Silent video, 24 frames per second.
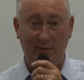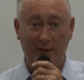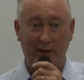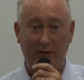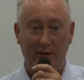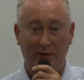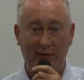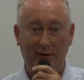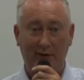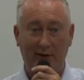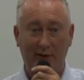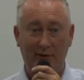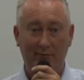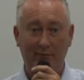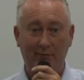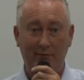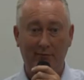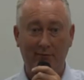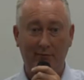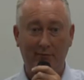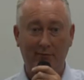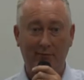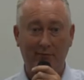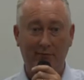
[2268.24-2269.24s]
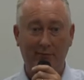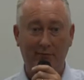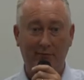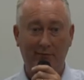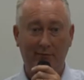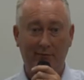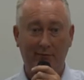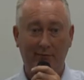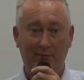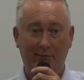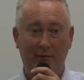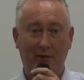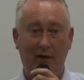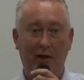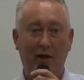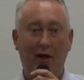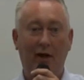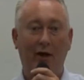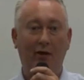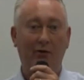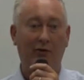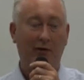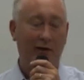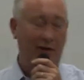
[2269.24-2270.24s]
about your claim.
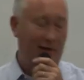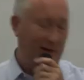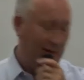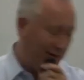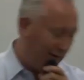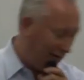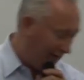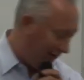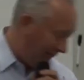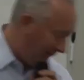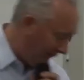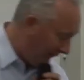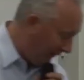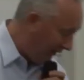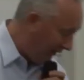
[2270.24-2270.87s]
All right, okay.